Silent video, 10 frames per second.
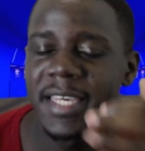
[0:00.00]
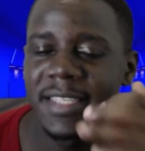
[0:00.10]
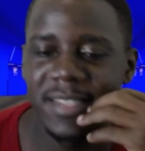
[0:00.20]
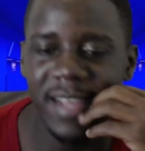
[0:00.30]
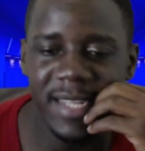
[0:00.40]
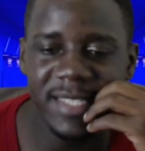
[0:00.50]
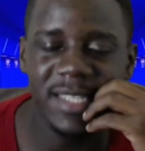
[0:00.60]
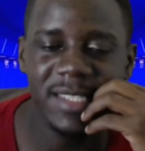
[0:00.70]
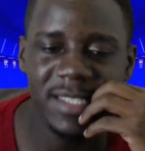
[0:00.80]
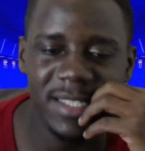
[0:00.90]
Is
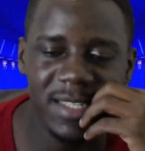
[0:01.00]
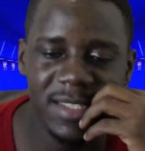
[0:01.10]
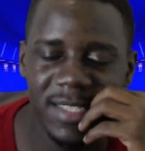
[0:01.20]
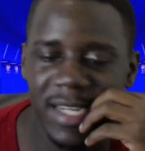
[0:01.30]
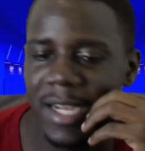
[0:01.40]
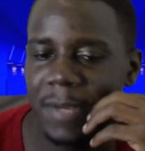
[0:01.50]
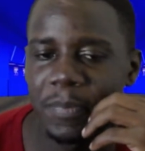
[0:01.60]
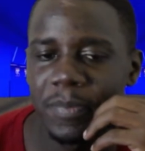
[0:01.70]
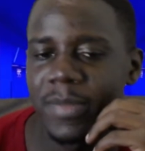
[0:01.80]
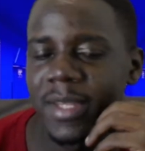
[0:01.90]
that a signature
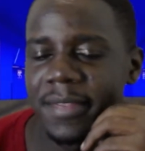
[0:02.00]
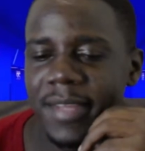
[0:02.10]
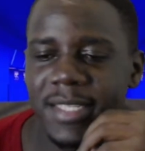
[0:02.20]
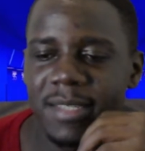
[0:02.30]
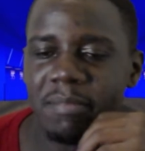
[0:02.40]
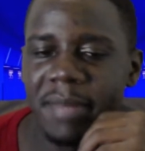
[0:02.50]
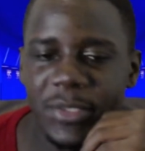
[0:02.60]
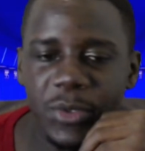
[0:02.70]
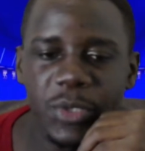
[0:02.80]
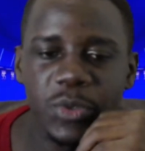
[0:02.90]
that
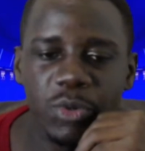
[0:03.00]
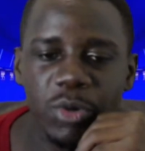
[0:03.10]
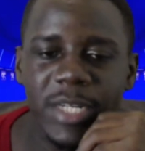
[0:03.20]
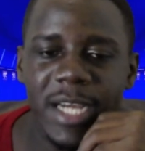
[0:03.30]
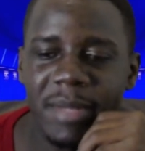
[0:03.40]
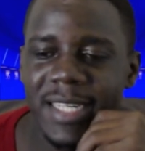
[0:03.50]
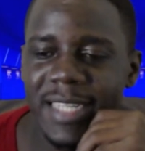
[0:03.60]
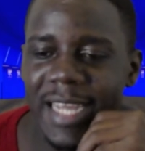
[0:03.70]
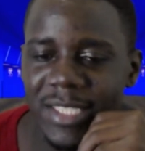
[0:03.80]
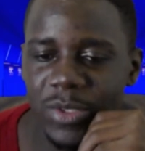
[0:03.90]
Maddison is not going to come in
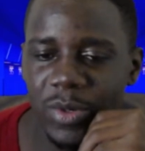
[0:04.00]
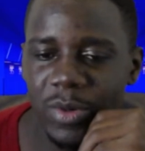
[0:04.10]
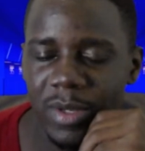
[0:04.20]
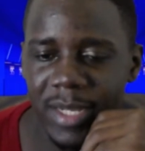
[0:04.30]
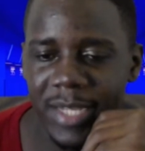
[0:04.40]
at Arsenal?